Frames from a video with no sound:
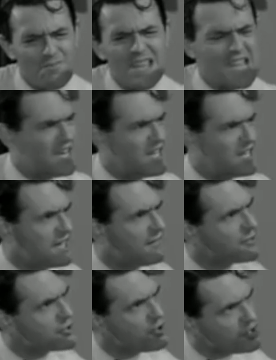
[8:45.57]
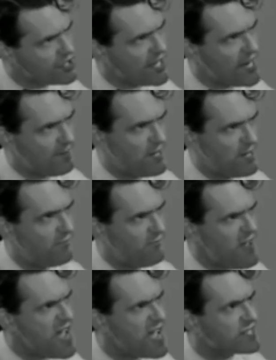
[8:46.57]
mean anything if it's all set up in
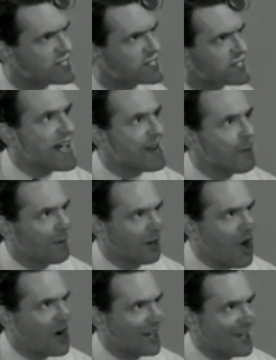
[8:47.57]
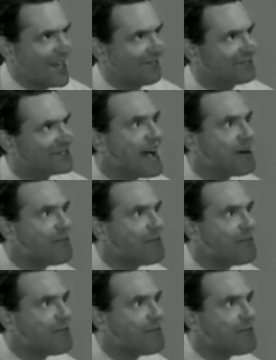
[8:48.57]
advance. I don't belong in heaven. I